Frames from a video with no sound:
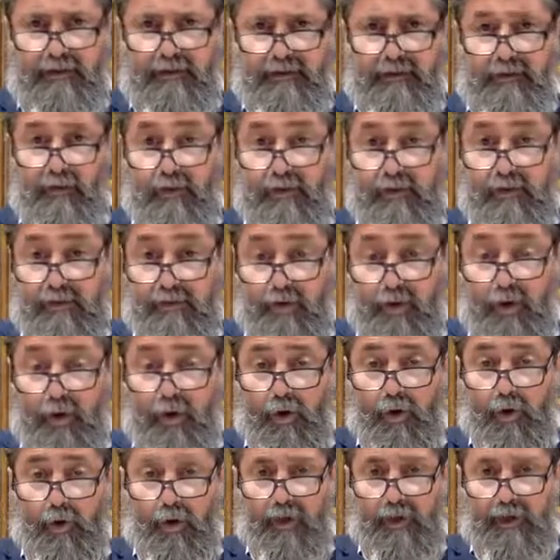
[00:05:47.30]
was so
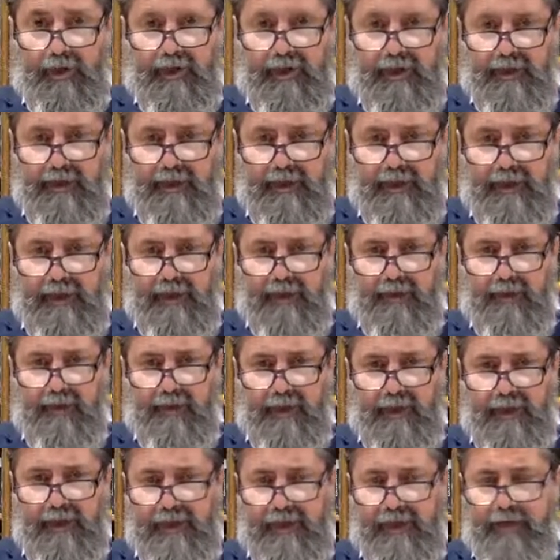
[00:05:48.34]
holy that
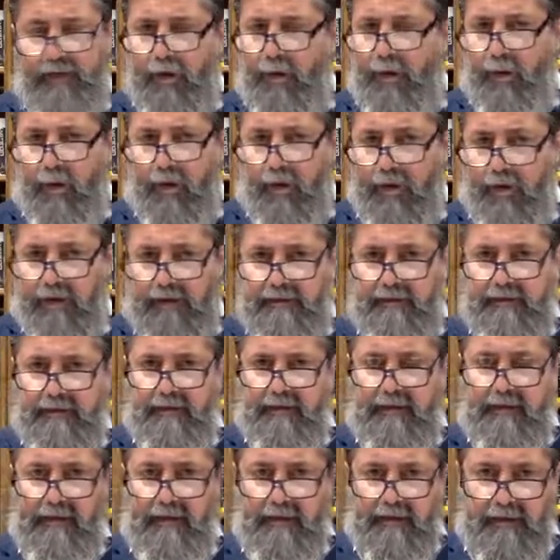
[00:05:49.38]
it had no walls.
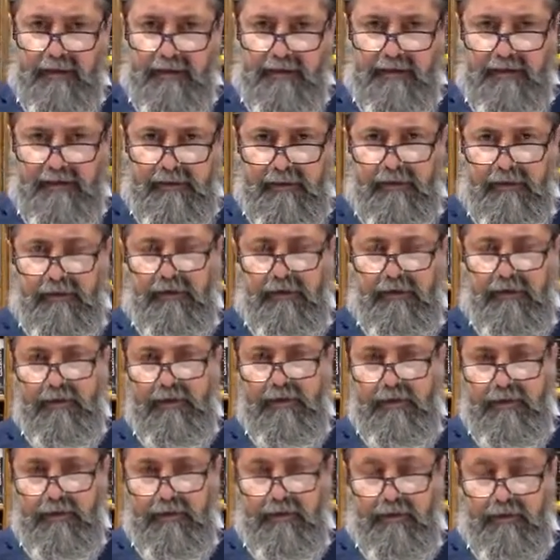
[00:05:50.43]
So
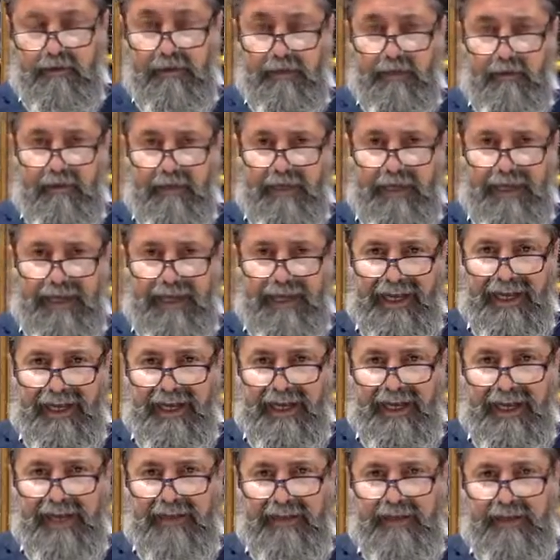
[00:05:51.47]
you know, you know, the
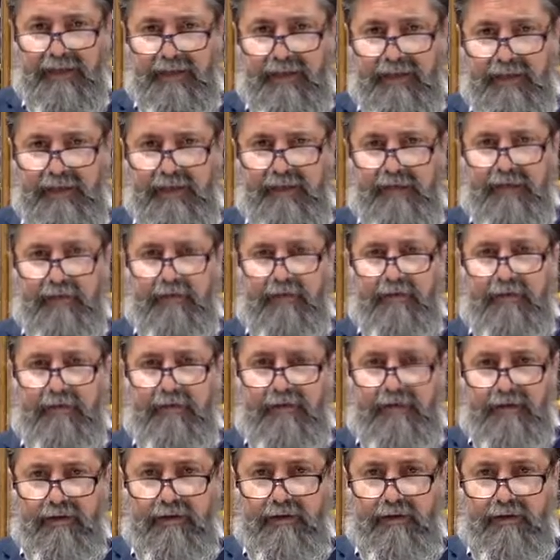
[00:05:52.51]
halacha is to eat the
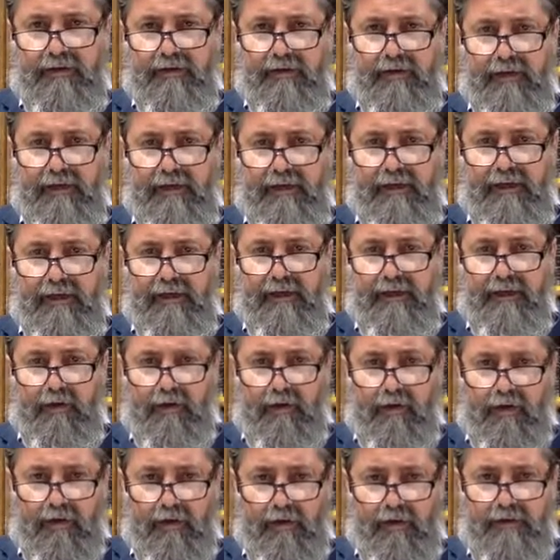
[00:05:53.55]
korbanot within the
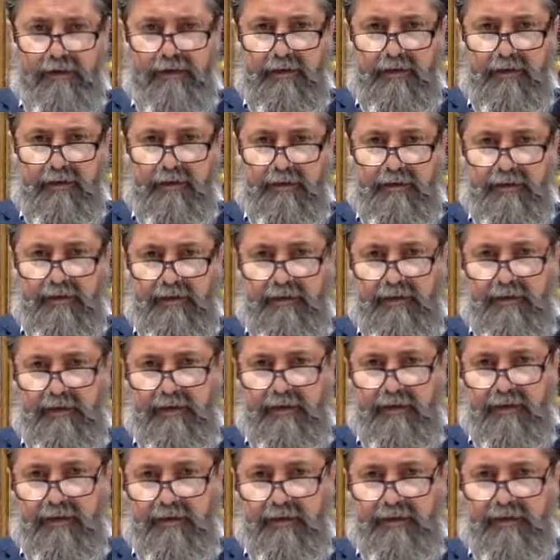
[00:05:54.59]
walls of the
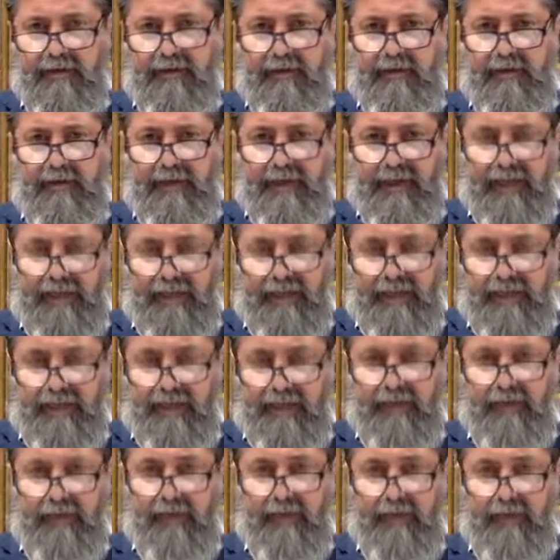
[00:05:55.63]
of the mikdash, the
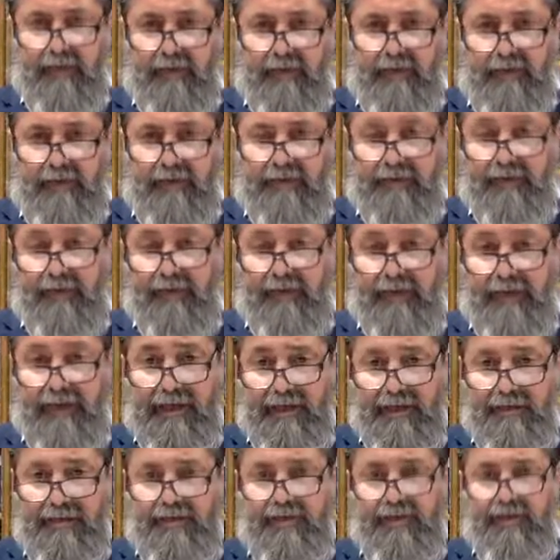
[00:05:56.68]
temple. But with the
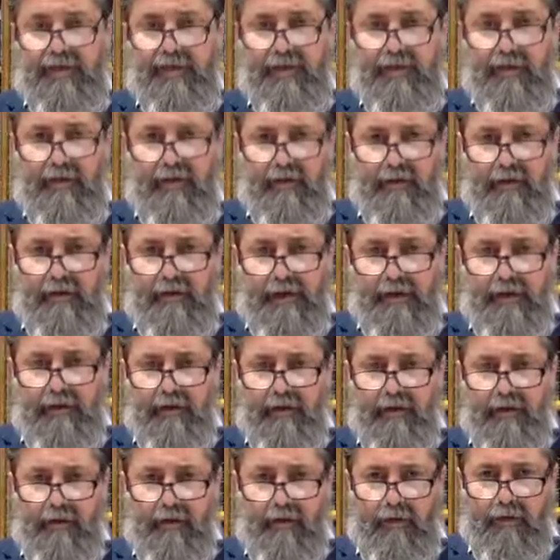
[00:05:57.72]
kasset Shiloh had
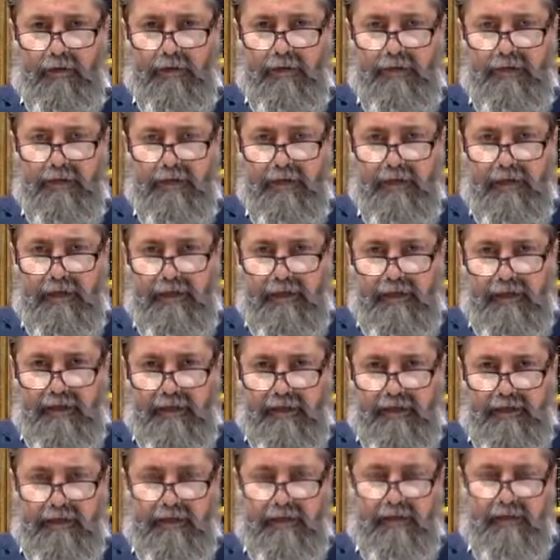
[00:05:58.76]
no walls.
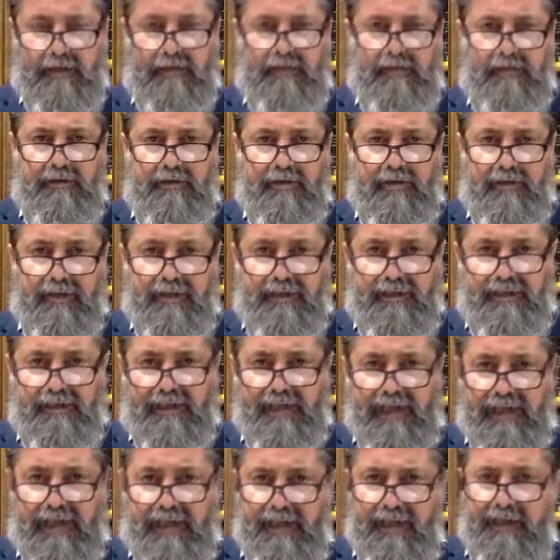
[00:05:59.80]
The kedusha
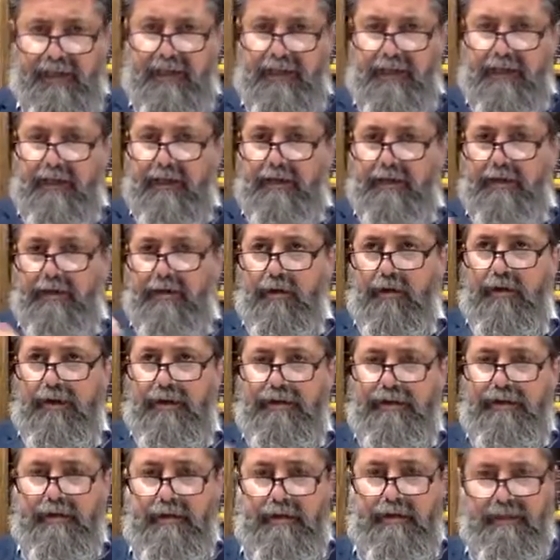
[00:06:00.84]
reside, and as long
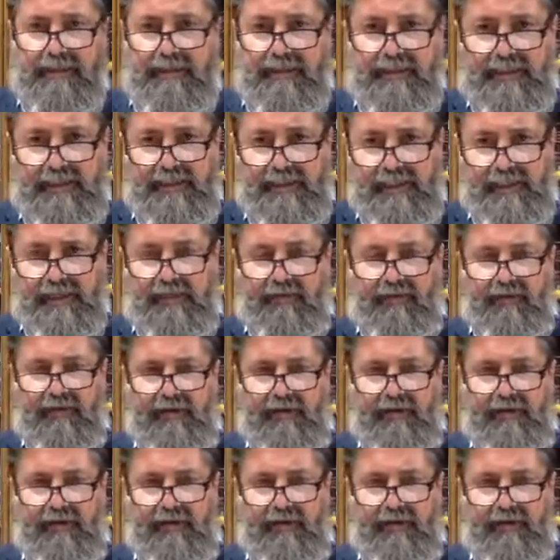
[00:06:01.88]
as you could see it, if